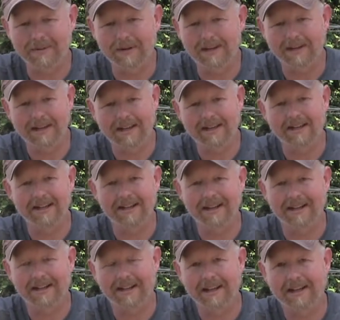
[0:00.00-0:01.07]
Well,
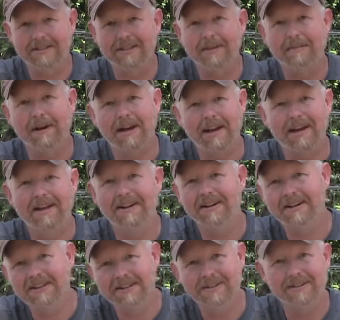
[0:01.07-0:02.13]
I exited my hangar,